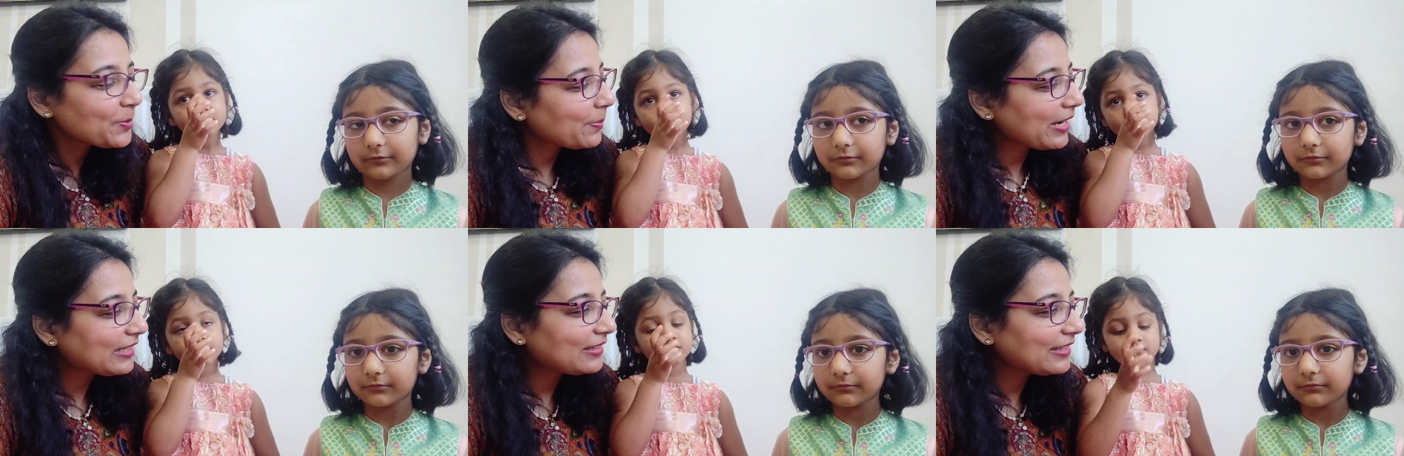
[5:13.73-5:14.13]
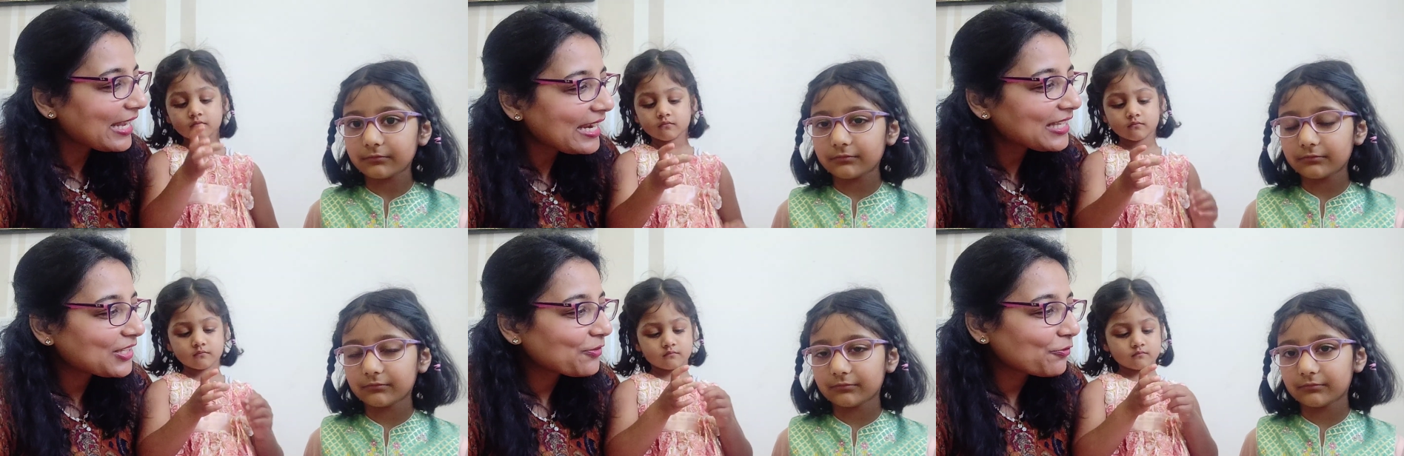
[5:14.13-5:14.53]
Speaker 1: expect
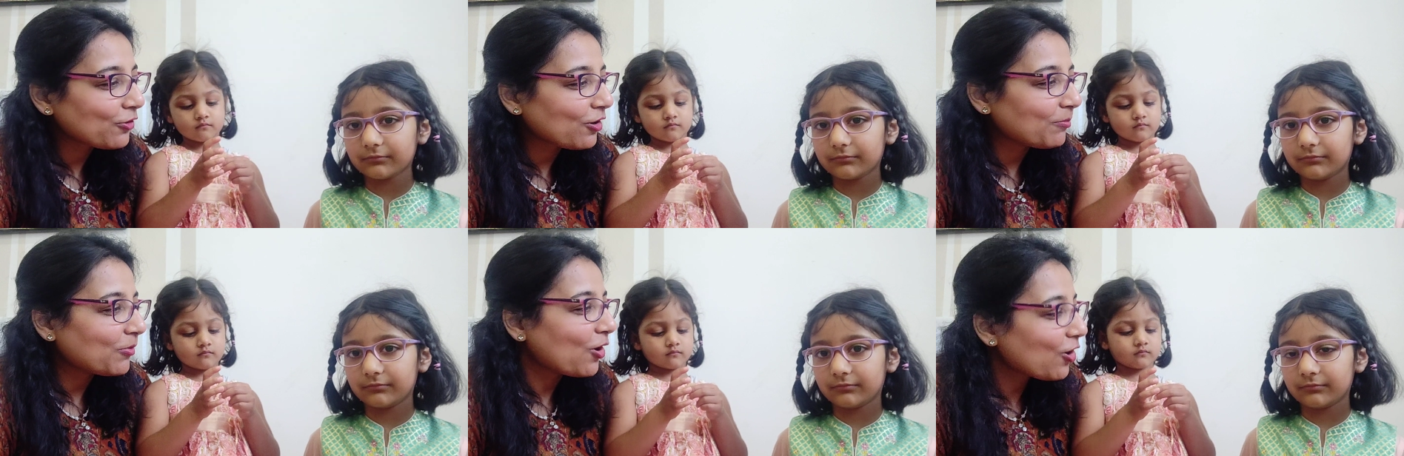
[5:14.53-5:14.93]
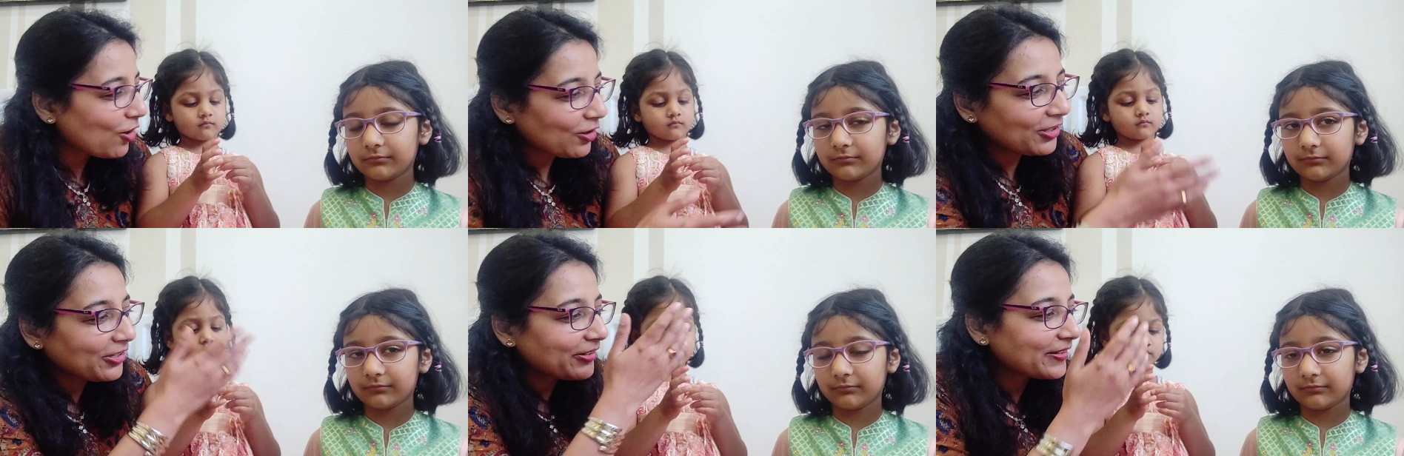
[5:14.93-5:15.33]
next from
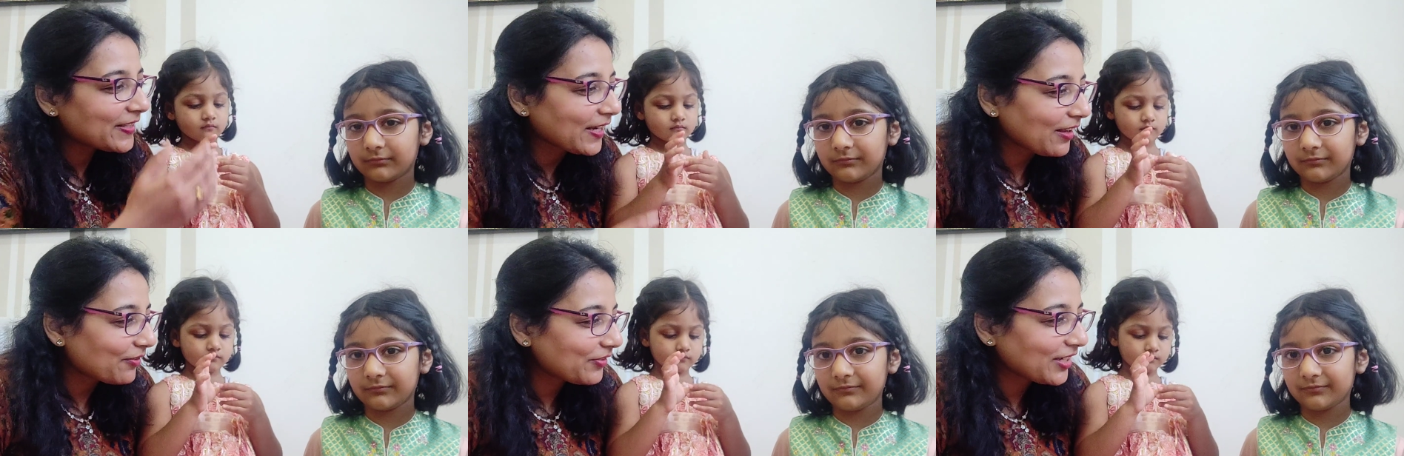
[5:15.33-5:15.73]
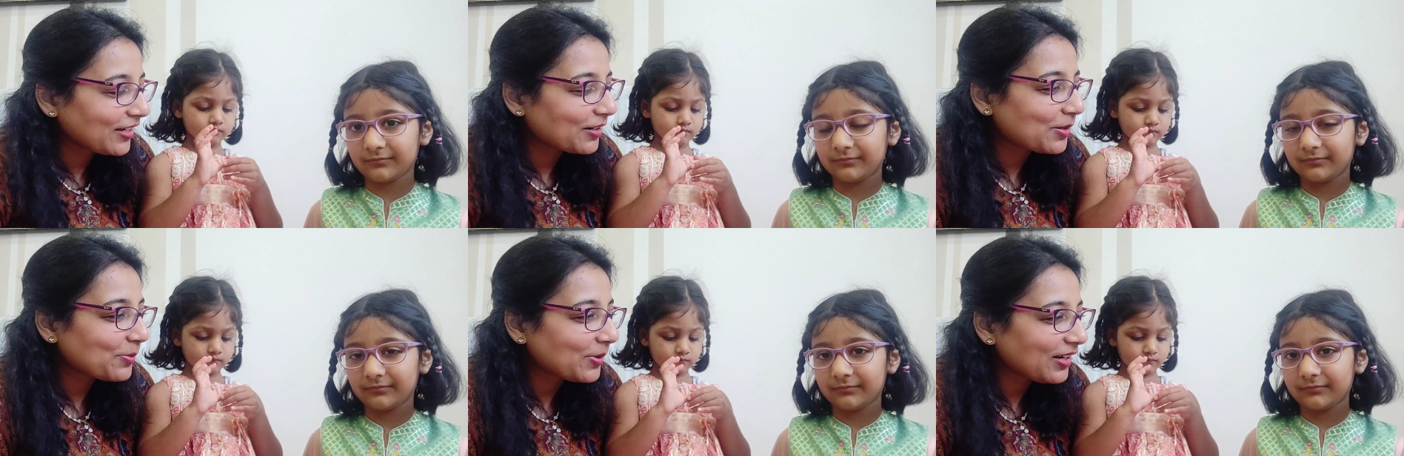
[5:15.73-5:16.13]
author Saanvi
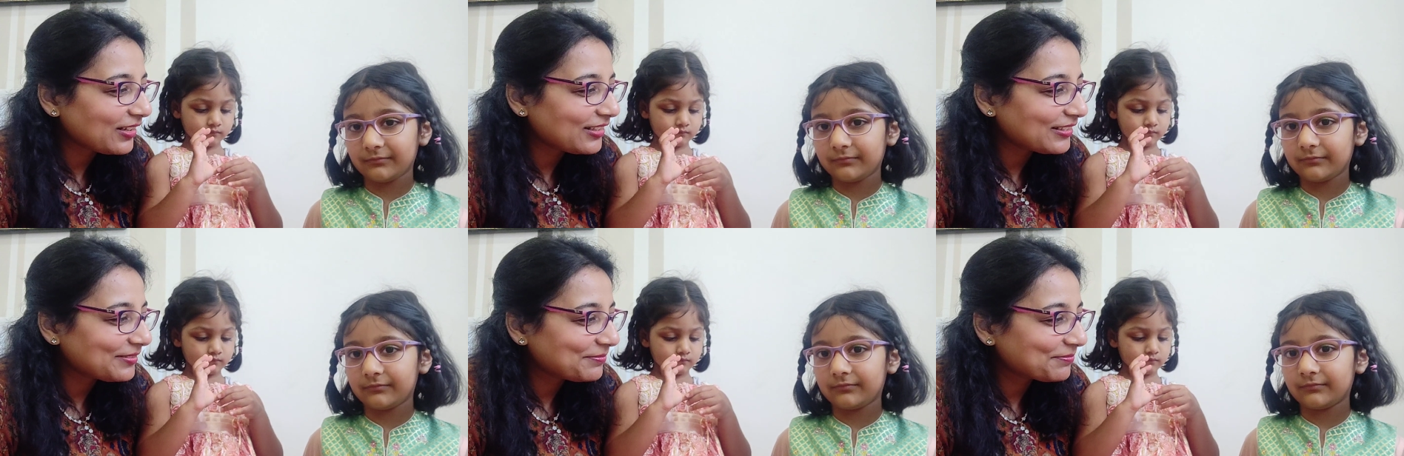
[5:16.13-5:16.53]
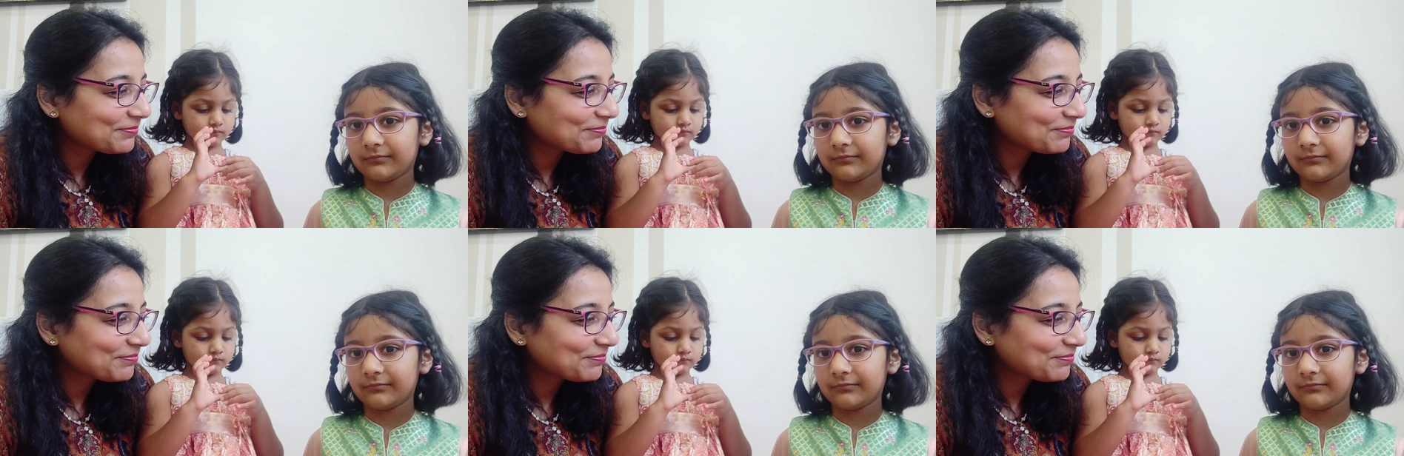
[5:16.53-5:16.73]
Agarwal?